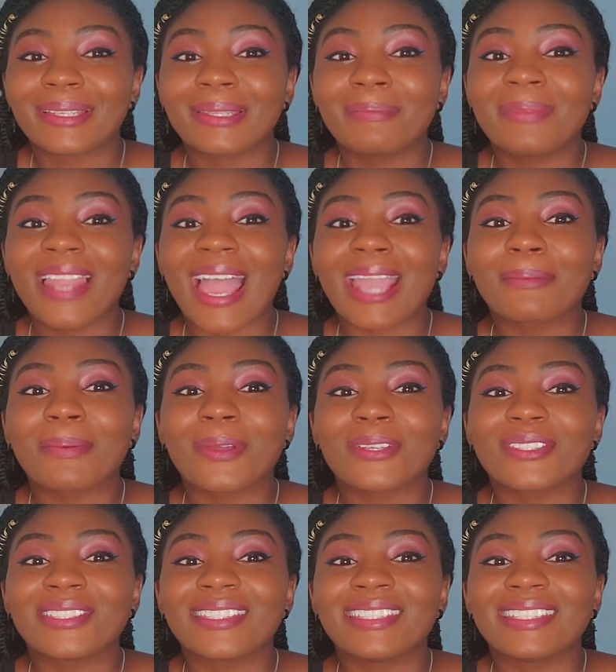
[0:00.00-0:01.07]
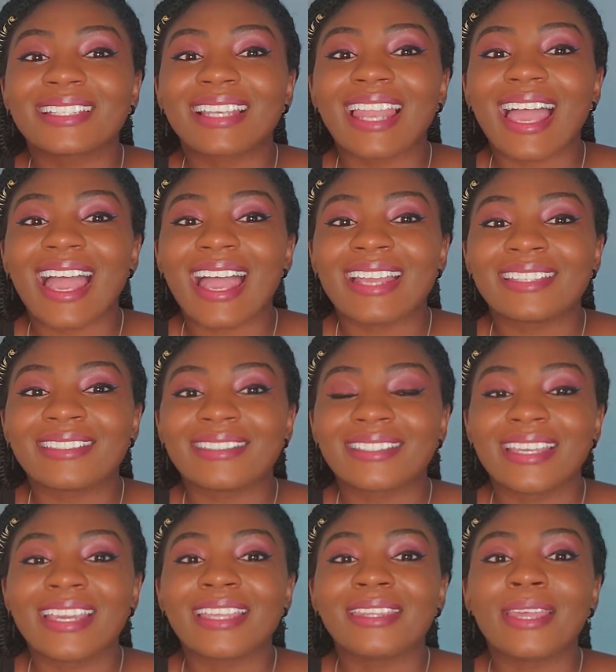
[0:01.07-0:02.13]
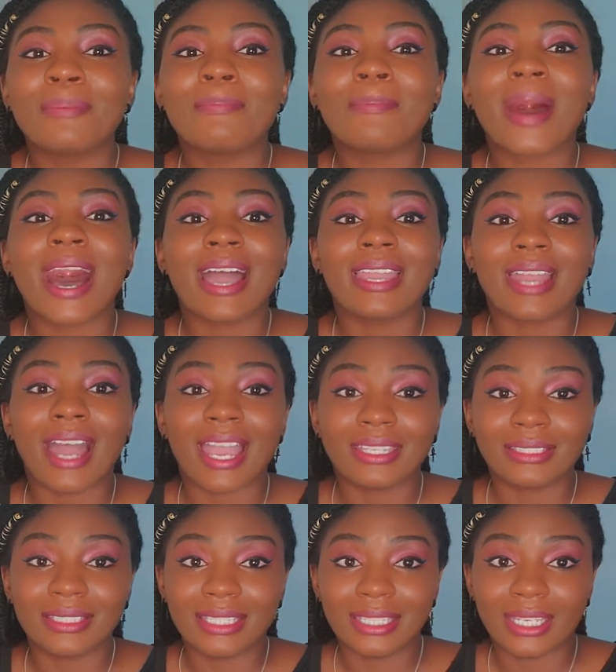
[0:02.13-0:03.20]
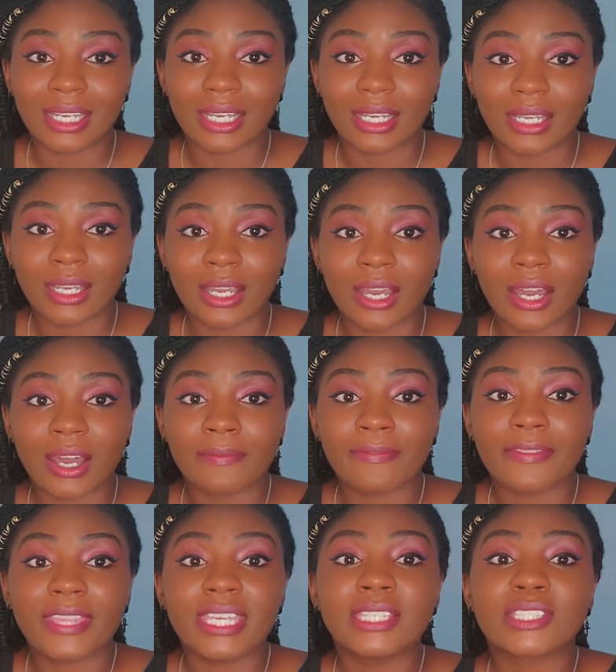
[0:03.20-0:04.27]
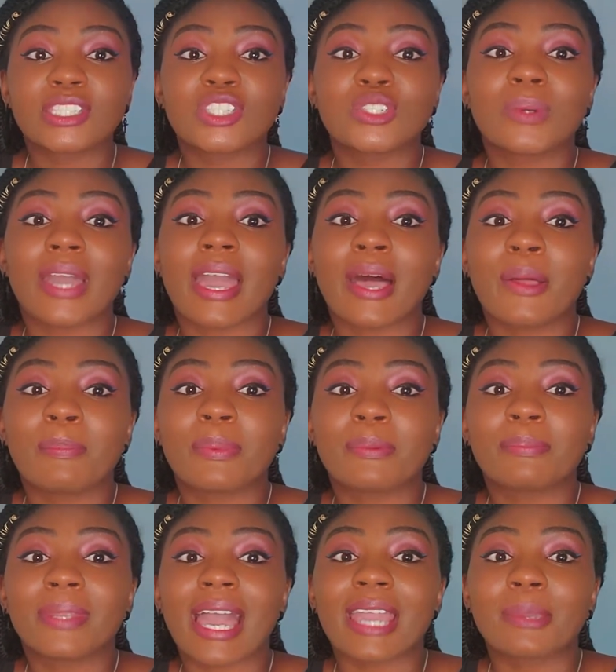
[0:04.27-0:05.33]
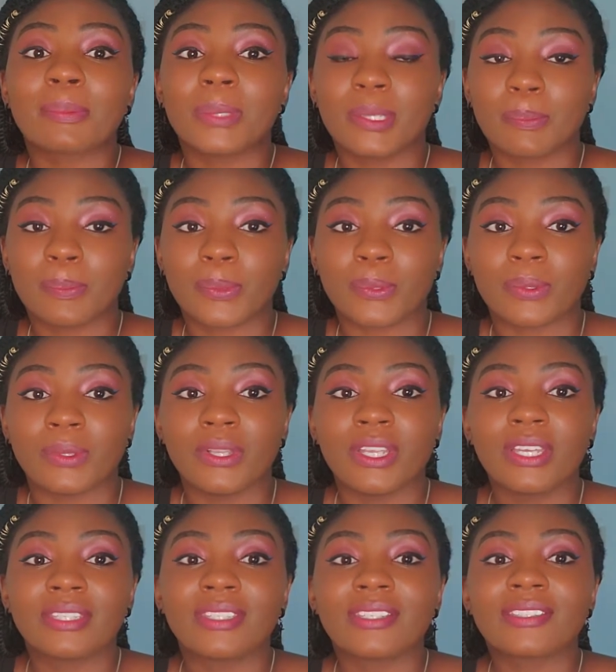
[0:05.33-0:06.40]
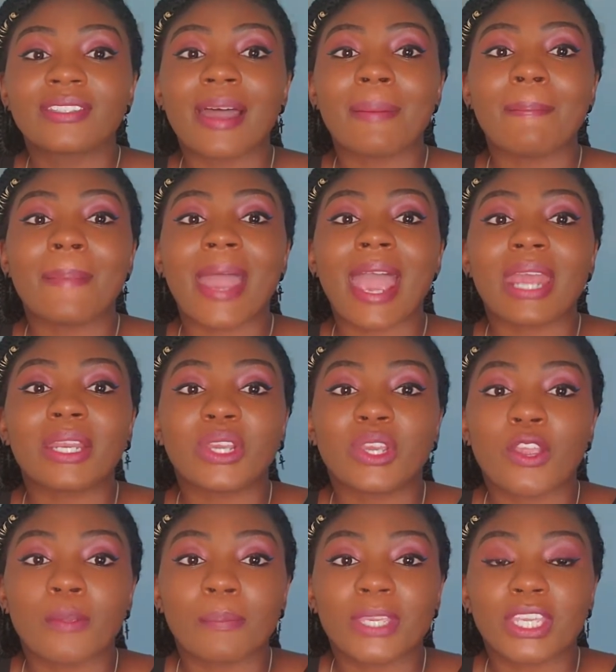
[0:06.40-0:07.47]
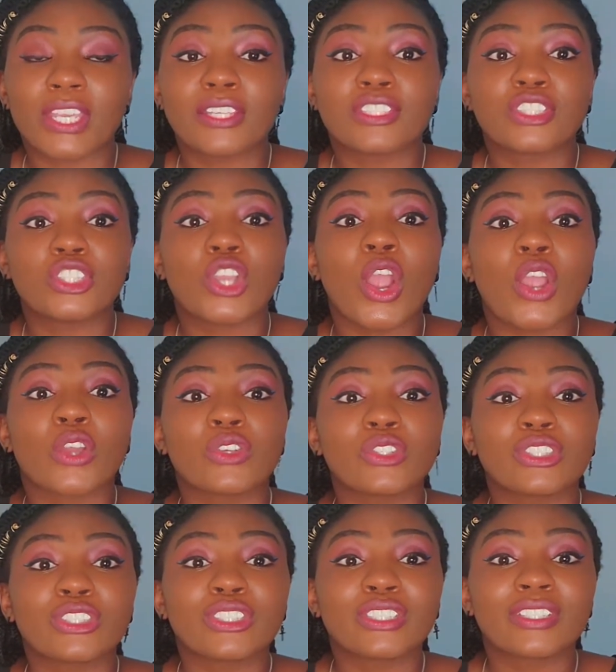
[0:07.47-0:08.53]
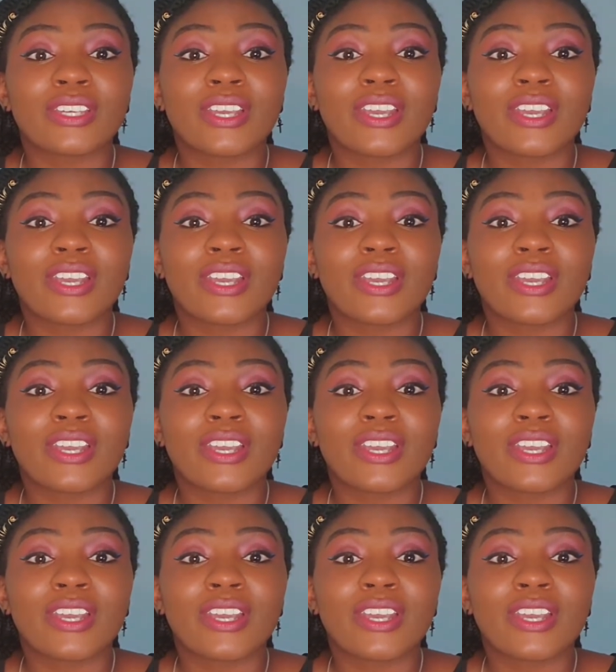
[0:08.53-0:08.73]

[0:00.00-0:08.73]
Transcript: the black person in the class, that my idea of things to help black people does not matter because yours